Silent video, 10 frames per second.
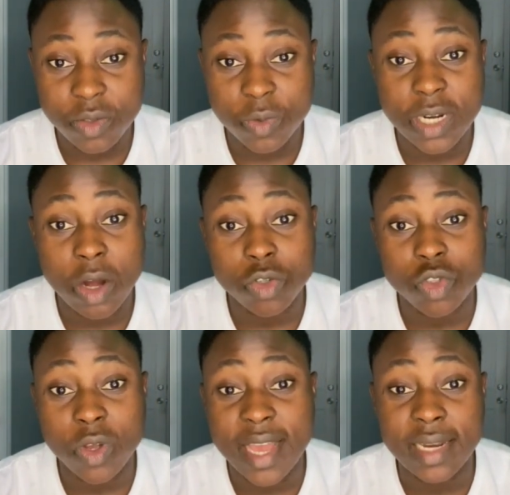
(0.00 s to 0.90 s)
which are
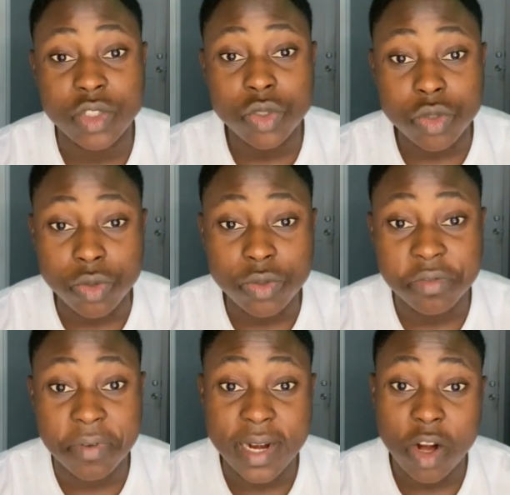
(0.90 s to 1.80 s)
also early schools,
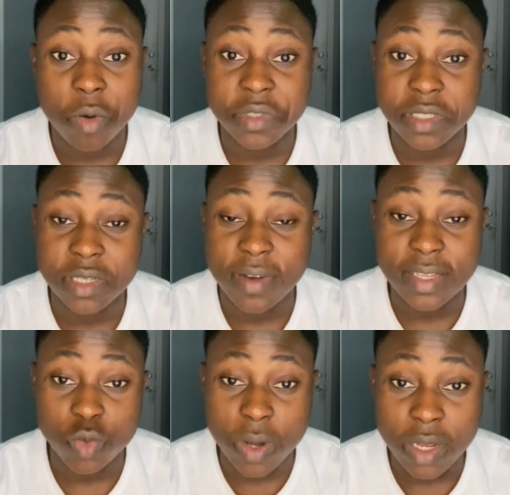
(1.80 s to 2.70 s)
very competitive
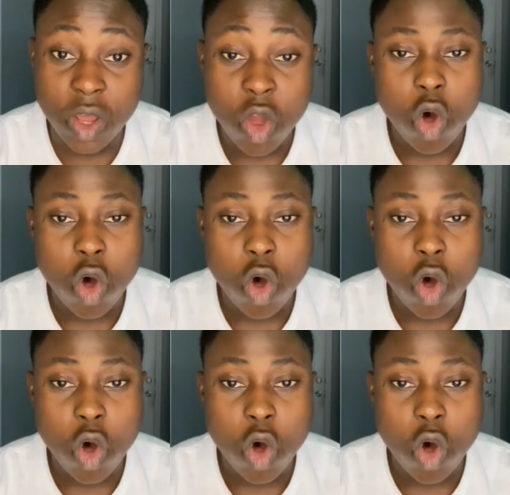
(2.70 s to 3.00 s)
as well,